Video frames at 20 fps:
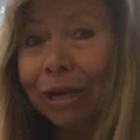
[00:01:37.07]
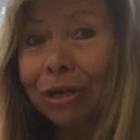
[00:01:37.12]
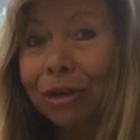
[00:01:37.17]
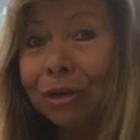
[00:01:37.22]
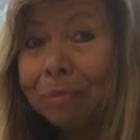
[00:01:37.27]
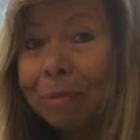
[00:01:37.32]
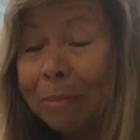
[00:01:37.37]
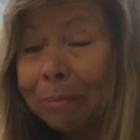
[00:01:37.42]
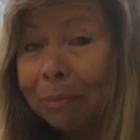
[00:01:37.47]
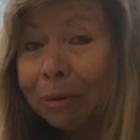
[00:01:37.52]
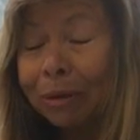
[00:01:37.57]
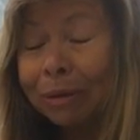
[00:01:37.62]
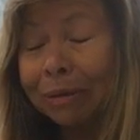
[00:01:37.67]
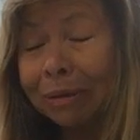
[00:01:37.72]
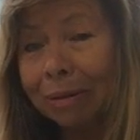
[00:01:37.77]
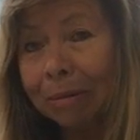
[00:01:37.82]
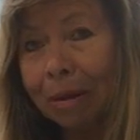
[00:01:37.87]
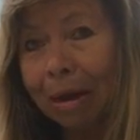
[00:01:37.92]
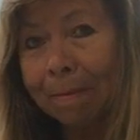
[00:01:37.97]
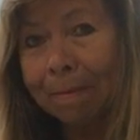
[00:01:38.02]
Do you
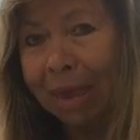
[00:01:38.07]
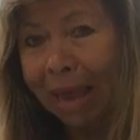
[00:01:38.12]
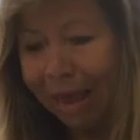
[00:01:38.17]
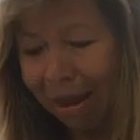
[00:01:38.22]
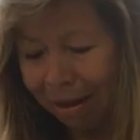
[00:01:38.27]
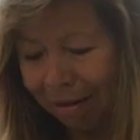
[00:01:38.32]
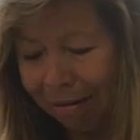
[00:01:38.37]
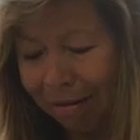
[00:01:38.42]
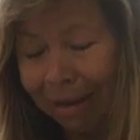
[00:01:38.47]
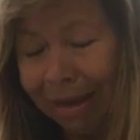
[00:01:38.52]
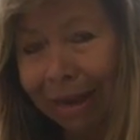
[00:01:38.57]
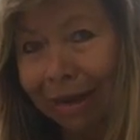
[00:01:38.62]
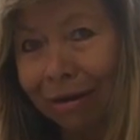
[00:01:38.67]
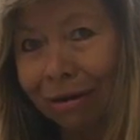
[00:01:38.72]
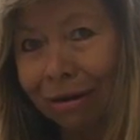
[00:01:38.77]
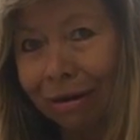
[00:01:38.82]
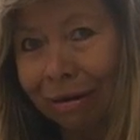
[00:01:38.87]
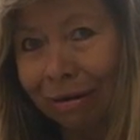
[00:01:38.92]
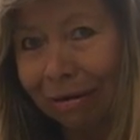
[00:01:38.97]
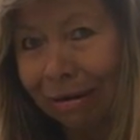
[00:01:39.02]
remember Belle in
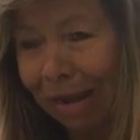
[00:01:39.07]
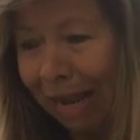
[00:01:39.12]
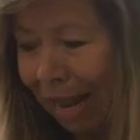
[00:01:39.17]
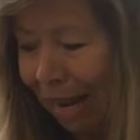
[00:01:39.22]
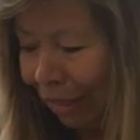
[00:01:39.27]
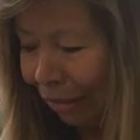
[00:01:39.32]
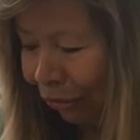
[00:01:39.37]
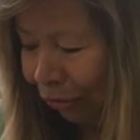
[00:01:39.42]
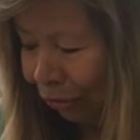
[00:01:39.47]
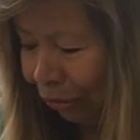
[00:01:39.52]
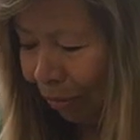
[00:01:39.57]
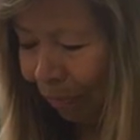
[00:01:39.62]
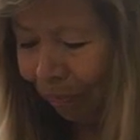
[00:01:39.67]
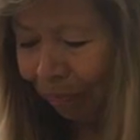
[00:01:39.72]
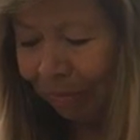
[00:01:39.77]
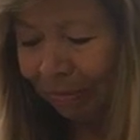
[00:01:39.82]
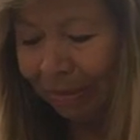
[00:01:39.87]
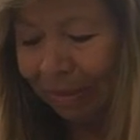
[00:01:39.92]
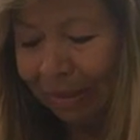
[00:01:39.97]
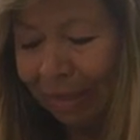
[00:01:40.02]
our classroom?
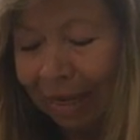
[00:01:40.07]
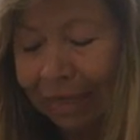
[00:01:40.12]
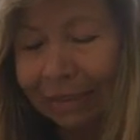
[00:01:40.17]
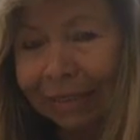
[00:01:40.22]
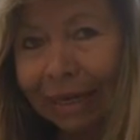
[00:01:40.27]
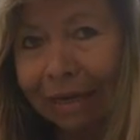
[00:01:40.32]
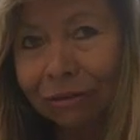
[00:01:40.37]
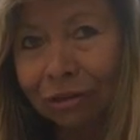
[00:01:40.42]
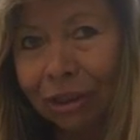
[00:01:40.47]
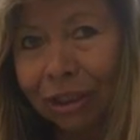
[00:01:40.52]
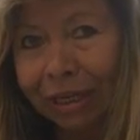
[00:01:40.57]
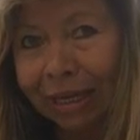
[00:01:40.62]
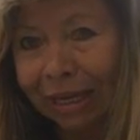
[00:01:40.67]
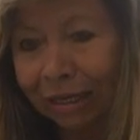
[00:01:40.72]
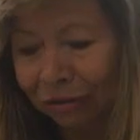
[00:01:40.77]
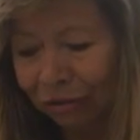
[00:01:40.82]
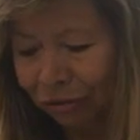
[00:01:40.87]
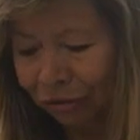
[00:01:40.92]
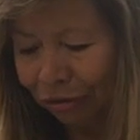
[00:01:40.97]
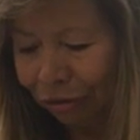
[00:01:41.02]
That's how she
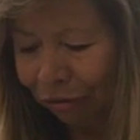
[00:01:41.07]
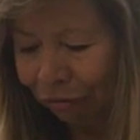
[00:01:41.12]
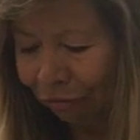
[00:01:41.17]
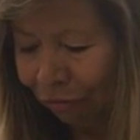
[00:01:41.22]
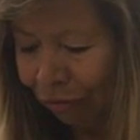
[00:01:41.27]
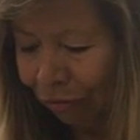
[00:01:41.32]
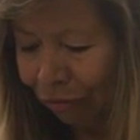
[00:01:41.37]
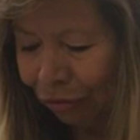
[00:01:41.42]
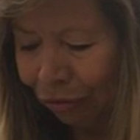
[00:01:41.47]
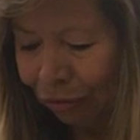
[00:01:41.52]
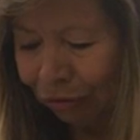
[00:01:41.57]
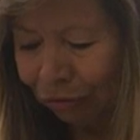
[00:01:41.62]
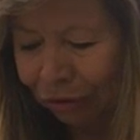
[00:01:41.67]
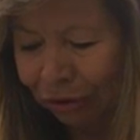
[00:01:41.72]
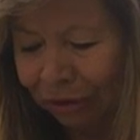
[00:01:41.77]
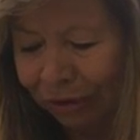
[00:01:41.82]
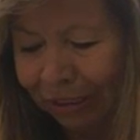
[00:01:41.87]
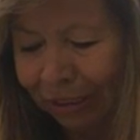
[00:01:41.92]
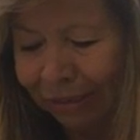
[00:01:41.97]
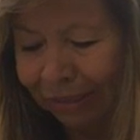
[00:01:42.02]
catches her food too.
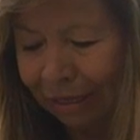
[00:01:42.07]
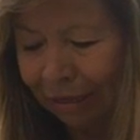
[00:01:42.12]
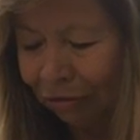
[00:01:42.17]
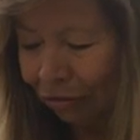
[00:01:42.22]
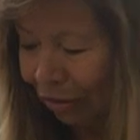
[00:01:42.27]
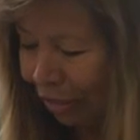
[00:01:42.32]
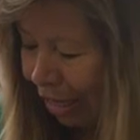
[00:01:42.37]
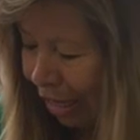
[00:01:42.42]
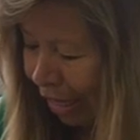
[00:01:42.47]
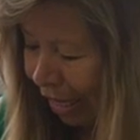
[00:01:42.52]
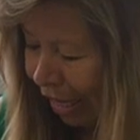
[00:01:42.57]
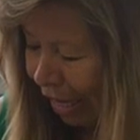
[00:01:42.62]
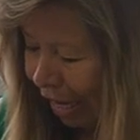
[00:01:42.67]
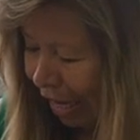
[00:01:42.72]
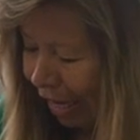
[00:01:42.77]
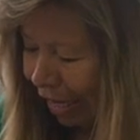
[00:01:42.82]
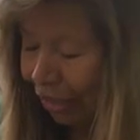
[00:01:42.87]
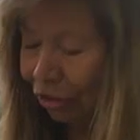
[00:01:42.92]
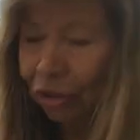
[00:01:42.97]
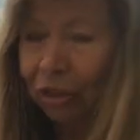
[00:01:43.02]
She sticks out her tongue
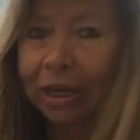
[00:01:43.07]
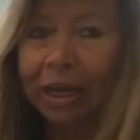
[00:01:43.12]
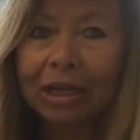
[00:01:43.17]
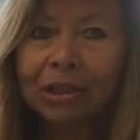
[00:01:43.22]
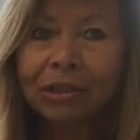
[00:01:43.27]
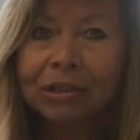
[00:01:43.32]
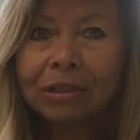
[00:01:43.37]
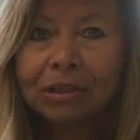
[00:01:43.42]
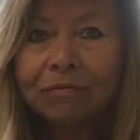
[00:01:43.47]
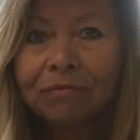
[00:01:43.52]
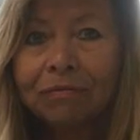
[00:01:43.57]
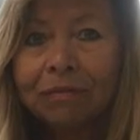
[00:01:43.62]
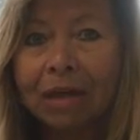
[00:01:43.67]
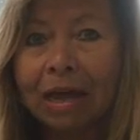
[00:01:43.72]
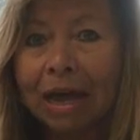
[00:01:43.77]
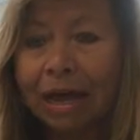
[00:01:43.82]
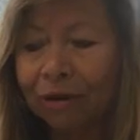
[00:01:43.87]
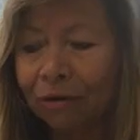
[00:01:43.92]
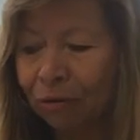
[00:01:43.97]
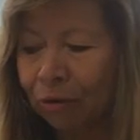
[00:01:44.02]
and she catches a
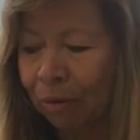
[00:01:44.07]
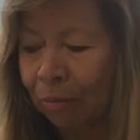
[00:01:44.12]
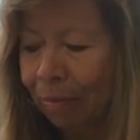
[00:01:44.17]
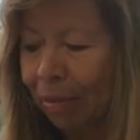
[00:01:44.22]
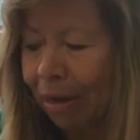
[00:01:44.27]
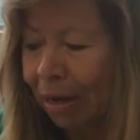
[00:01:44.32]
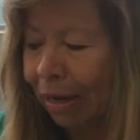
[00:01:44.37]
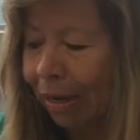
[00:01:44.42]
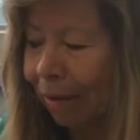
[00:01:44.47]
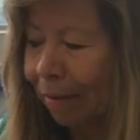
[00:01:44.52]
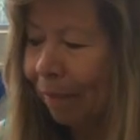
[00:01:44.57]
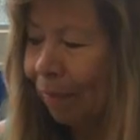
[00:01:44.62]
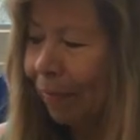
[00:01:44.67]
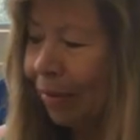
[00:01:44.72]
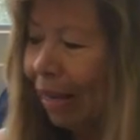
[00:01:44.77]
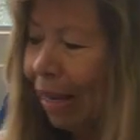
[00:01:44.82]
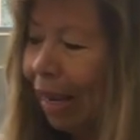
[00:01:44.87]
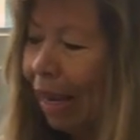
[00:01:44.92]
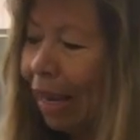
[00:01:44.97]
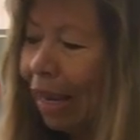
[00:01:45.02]
fly or a bug.
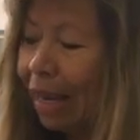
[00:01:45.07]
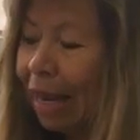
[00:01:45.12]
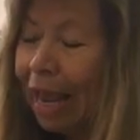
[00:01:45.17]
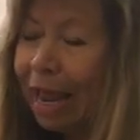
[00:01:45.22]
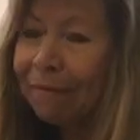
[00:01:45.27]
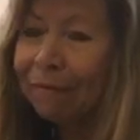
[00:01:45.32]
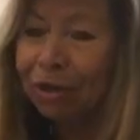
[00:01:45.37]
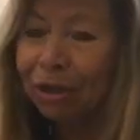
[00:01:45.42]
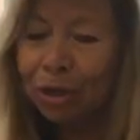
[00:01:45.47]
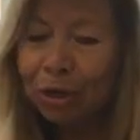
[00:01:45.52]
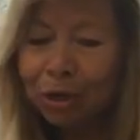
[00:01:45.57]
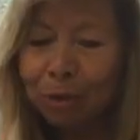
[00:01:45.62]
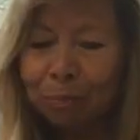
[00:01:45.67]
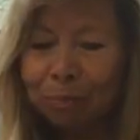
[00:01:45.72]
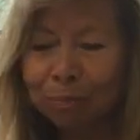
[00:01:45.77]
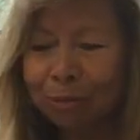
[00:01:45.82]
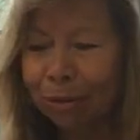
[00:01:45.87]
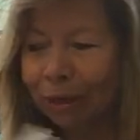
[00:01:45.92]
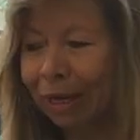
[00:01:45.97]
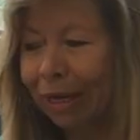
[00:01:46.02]
And I have a
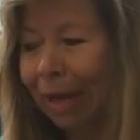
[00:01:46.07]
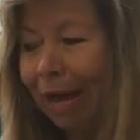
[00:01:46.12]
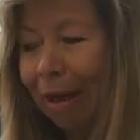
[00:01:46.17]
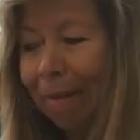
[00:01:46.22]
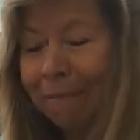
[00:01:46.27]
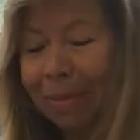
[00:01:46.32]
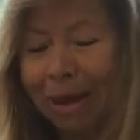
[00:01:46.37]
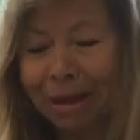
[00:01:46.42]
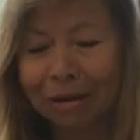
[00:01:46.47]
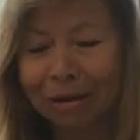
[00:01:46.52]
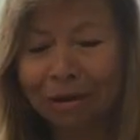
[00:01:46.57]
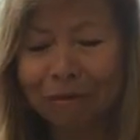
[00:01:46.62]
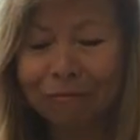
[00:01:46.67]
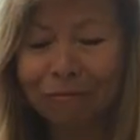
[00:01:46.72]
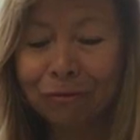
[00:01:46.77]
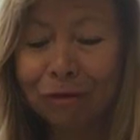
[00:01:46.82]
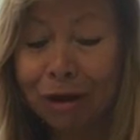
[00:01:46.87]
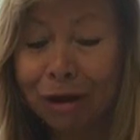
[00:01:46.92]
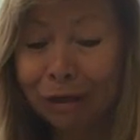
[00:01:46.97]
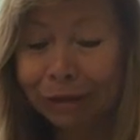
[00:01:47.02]
cute book about
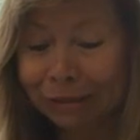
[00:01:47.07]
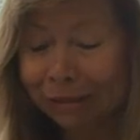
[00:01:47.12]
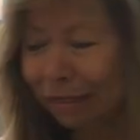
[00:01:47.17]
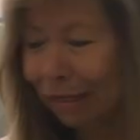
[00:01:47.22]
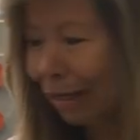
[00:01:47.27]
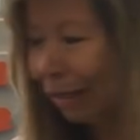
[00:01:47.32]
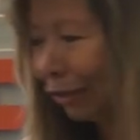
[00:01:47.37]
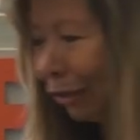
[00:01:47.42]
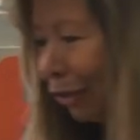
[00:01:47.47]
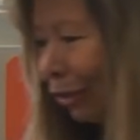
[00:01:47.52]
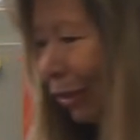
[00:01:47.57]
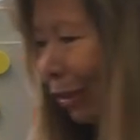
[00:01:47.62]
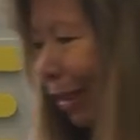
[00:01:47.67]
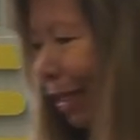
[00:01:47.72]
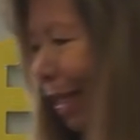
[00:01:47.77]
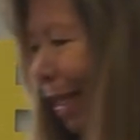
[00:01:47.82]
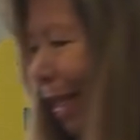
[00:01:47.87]
frog's lunch.